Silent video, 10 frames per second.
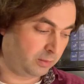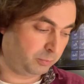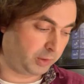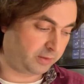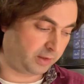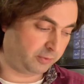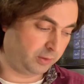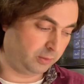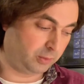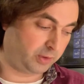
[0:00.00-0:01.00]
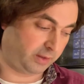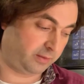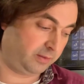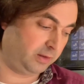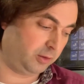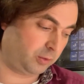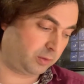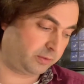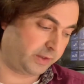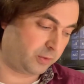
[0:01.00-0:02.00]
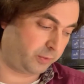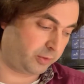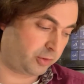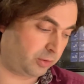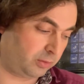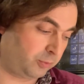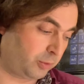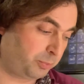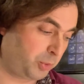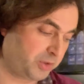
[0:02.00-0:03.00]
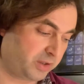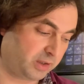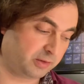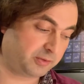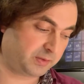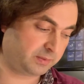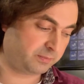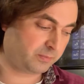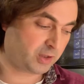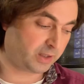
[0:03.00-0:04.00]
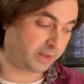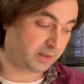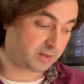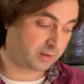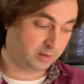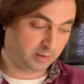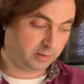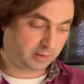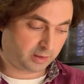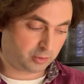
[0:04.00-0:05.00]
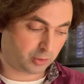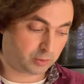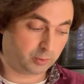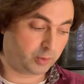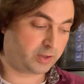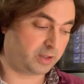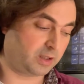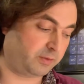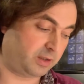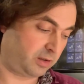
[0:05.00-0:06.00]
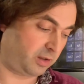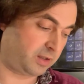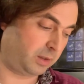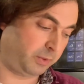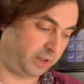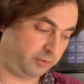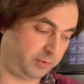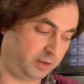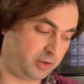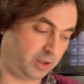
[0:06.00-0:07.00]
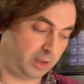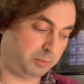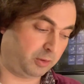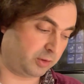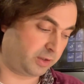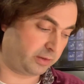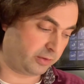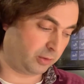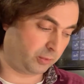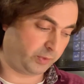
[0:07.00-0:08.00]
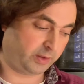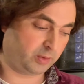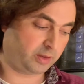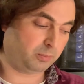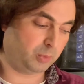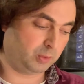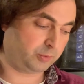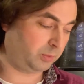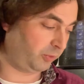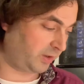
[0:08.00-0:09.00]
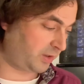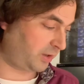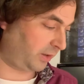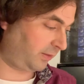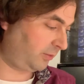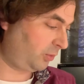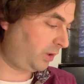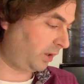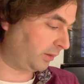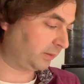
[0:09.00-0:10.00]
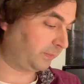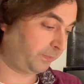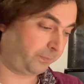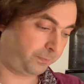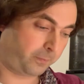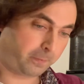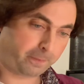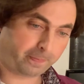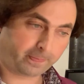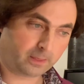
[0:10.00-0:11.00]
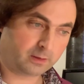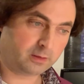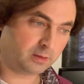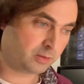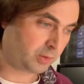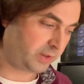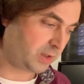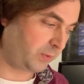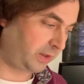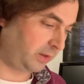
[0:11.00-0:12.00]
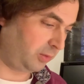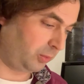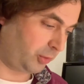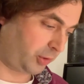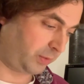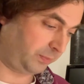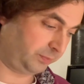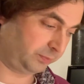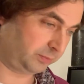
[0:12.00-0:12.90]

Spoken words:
But if you look at the local Green's function for positive sides, it just looks as if it is a semi-infinite chain, because there's no way you can move from one side to the other. So this we can use